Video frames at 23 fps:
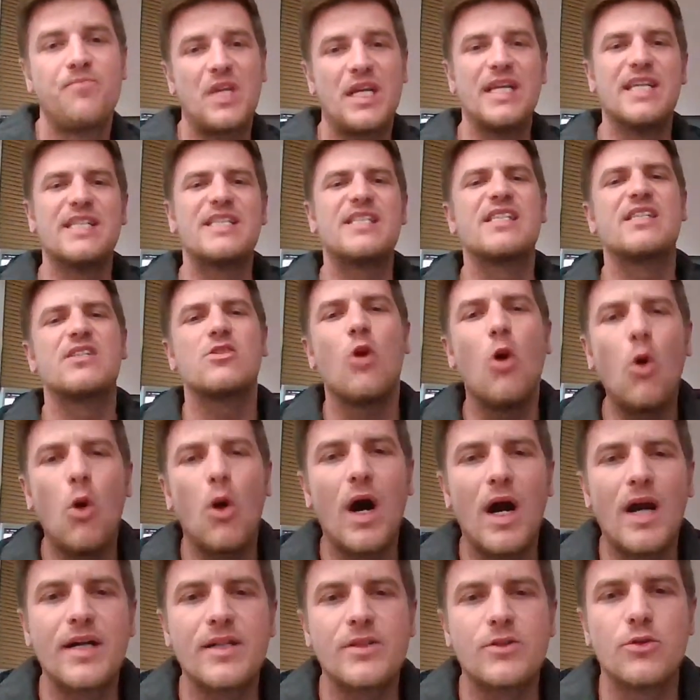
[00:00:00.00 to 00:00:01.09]
It's so
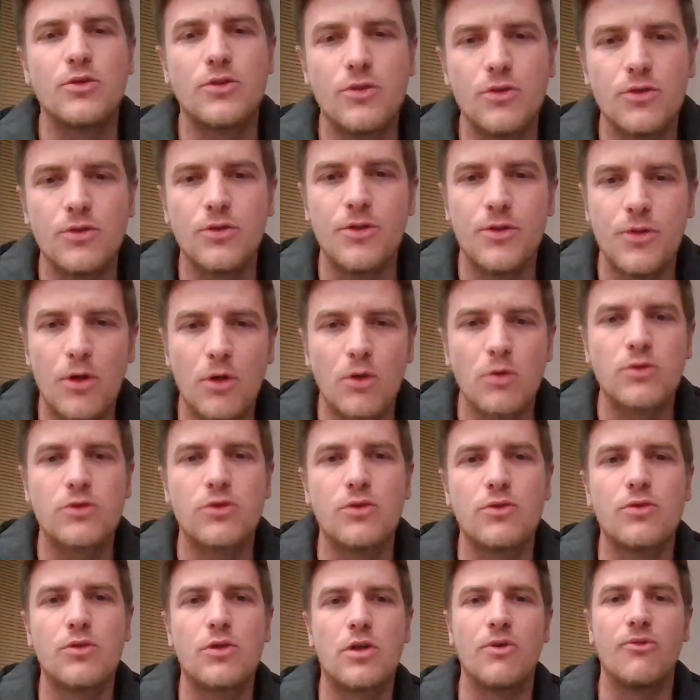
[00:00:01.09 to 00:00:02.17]
hard to to you know
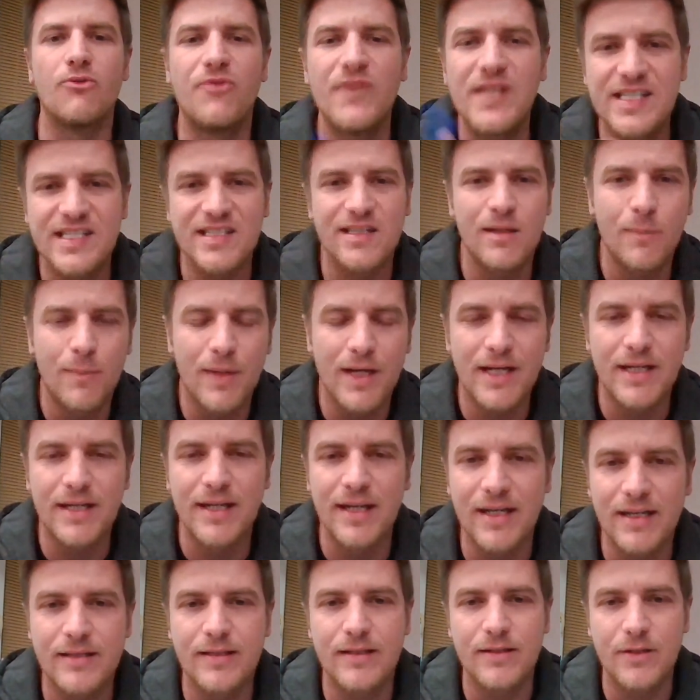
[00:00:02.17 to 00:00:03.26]
to convince somebody
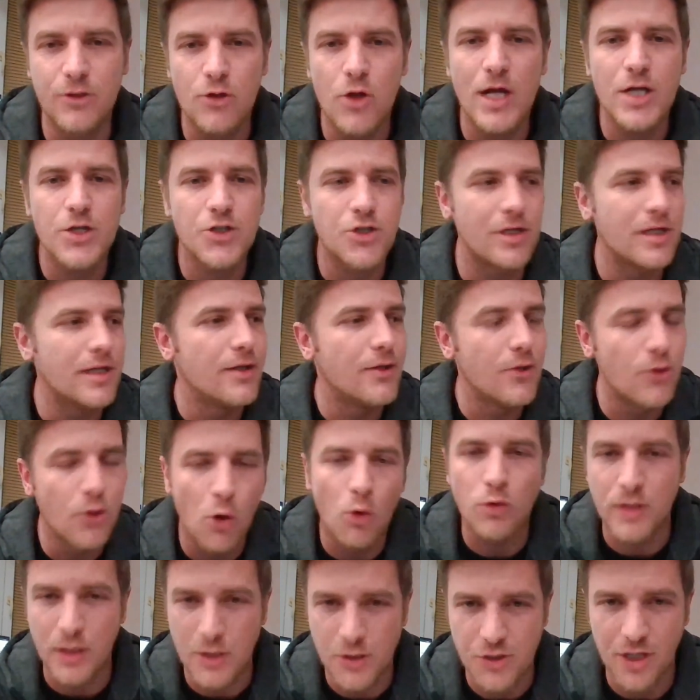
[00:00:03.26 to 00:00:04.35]
that you actually
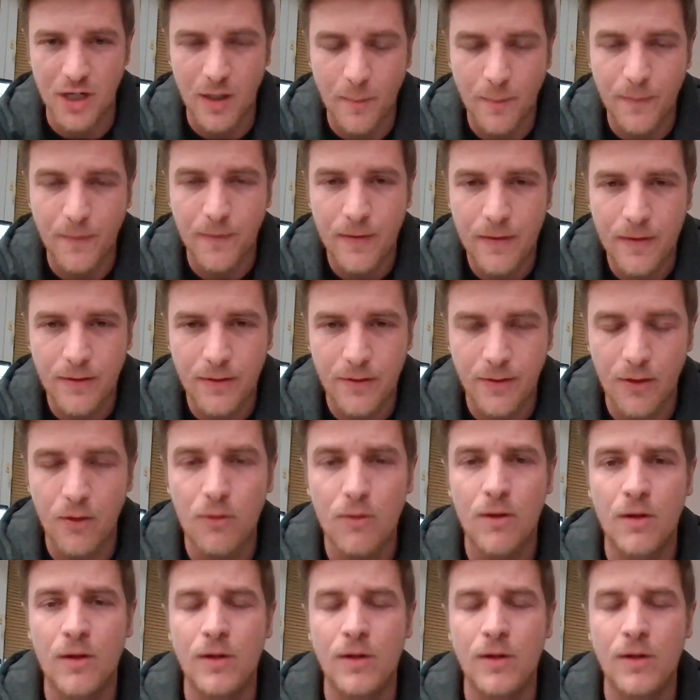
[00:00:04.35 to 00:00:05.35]
know the job, you know.